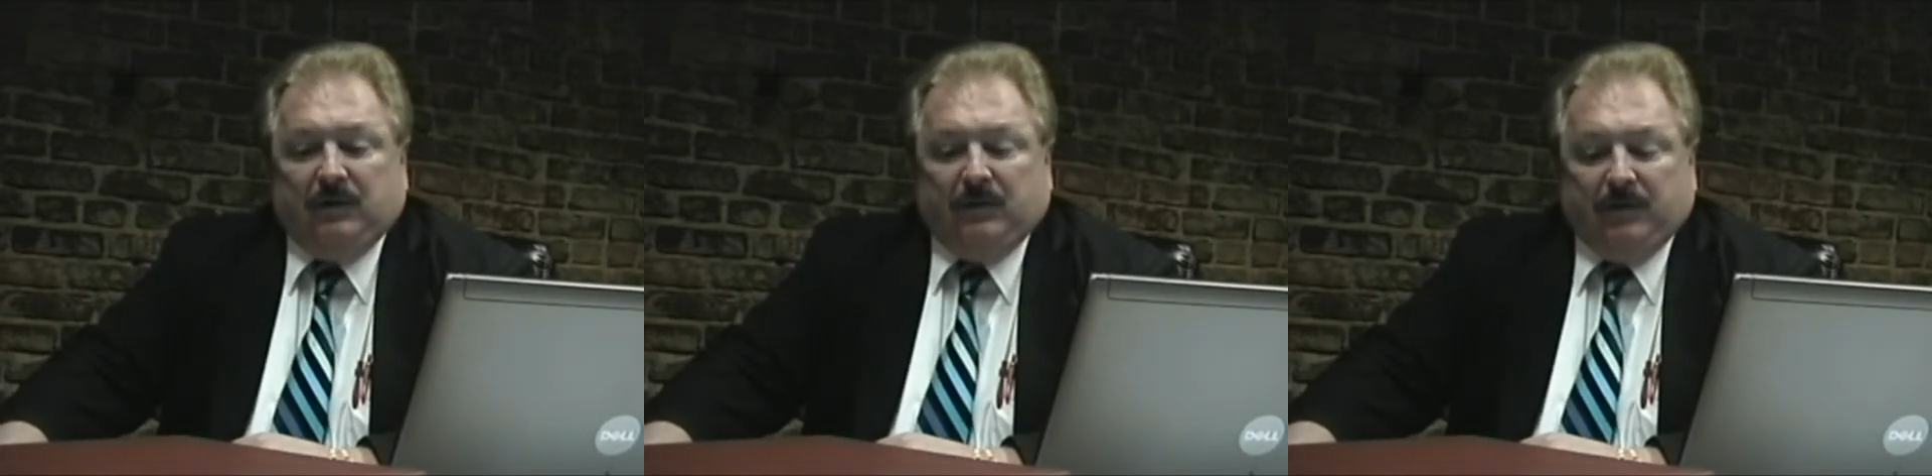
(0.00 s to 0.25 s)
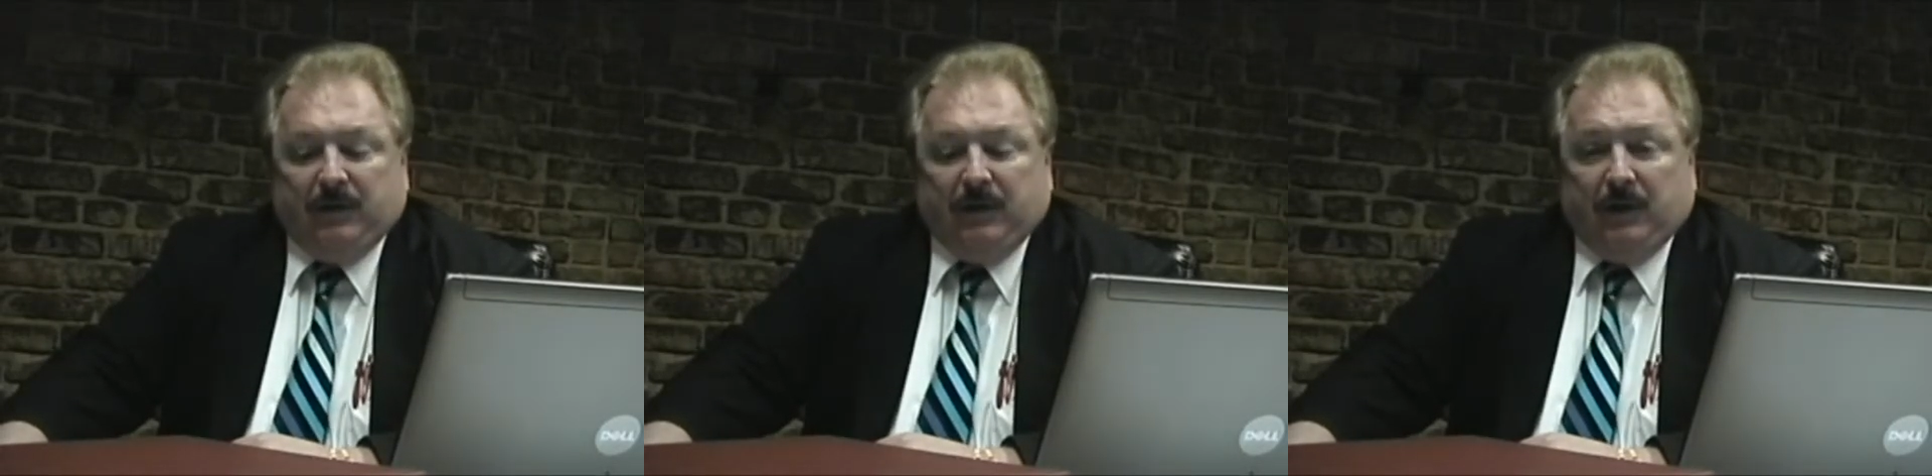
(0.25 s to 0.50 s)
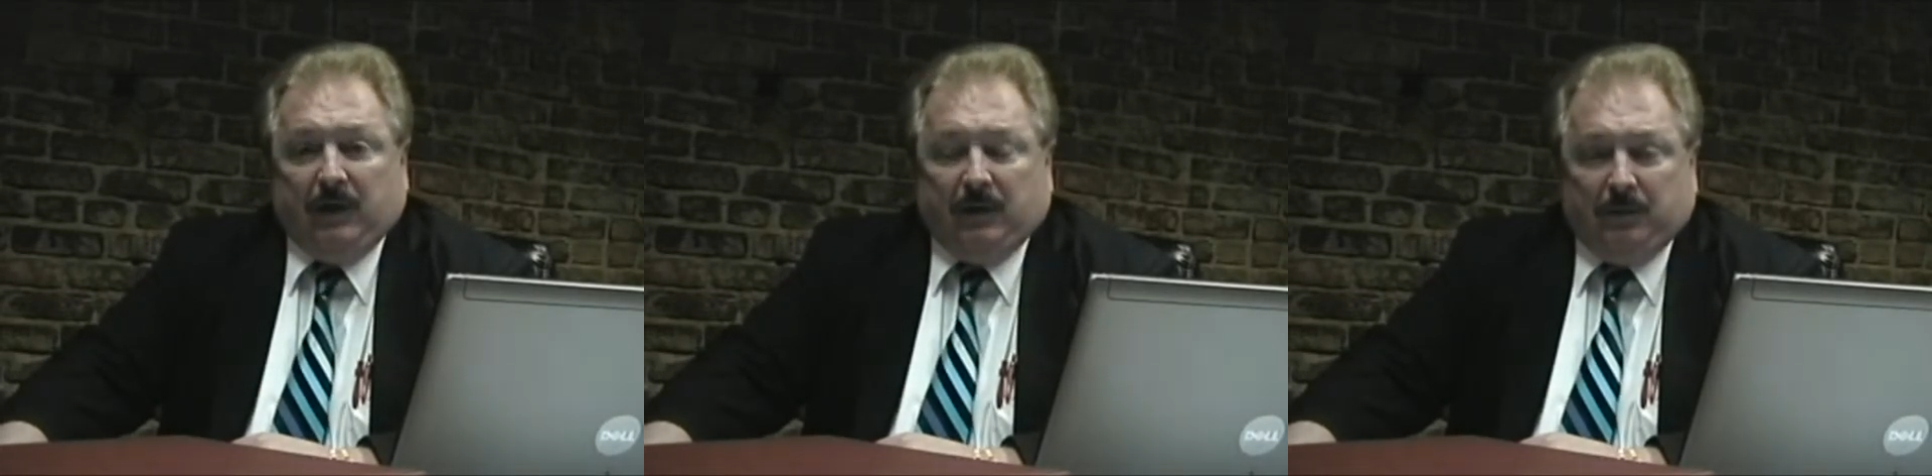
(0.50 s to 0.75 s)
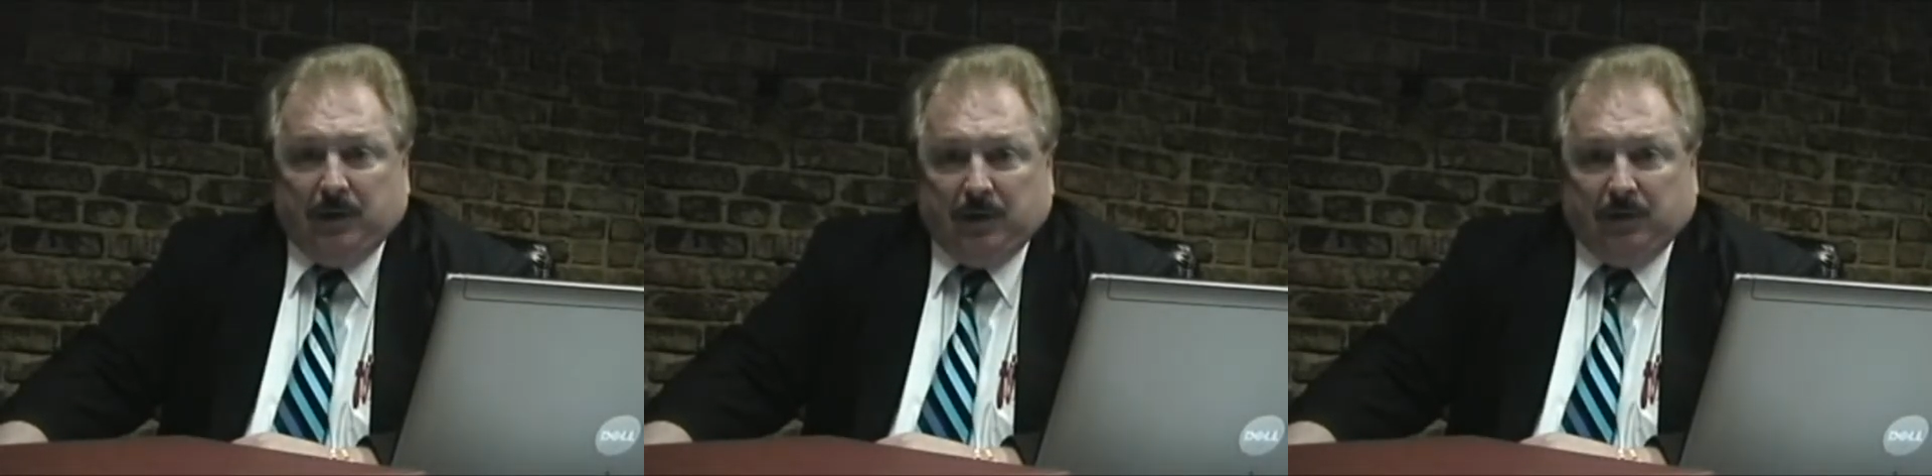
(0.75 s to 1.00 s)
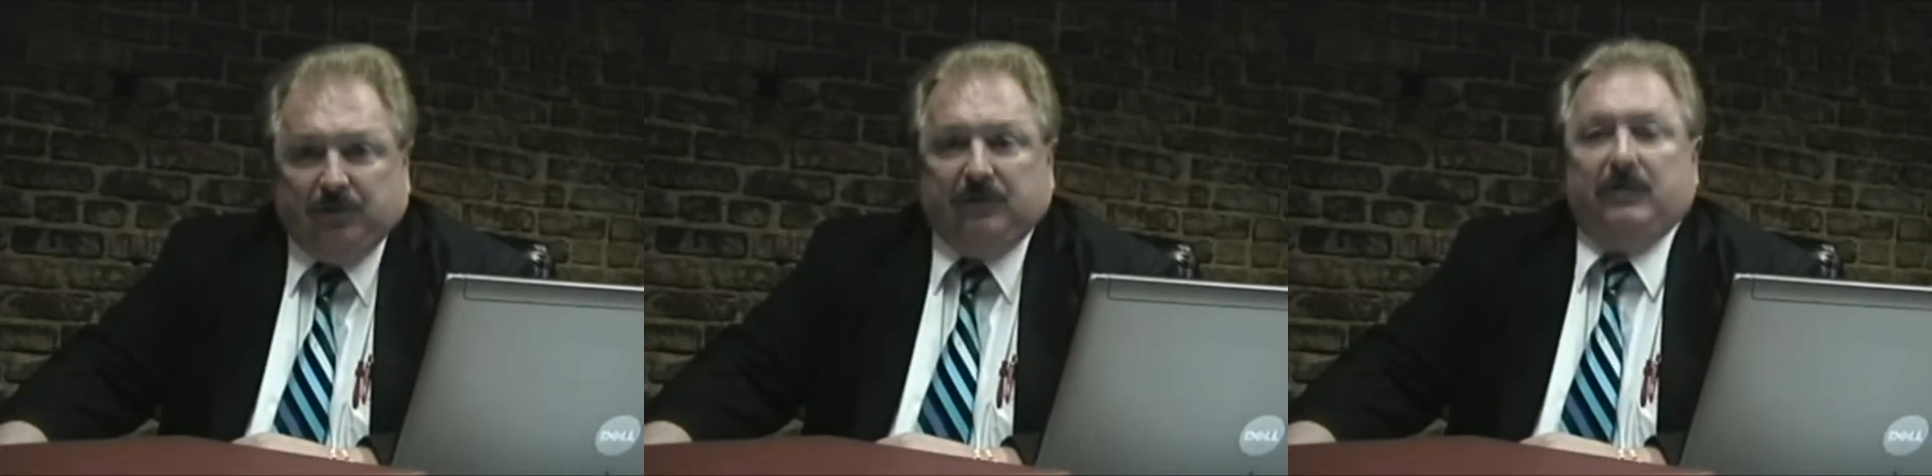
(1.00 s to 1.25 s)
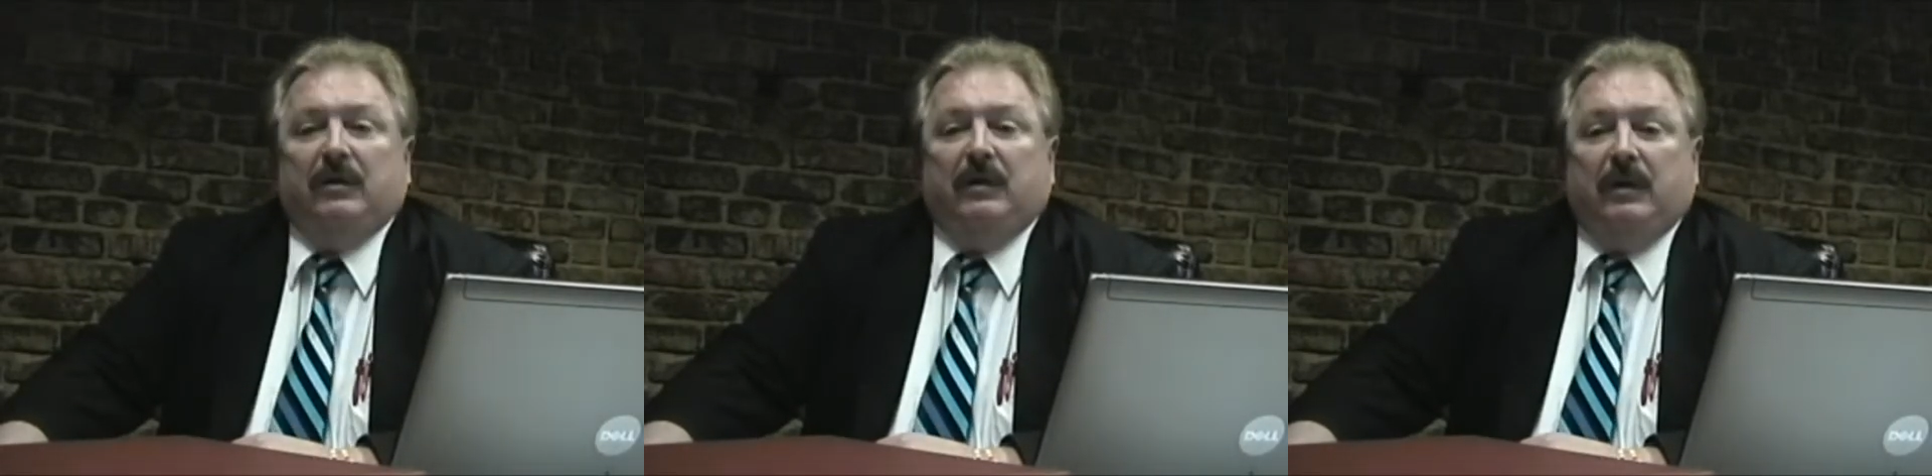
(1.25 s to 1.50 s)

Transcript: the very utmost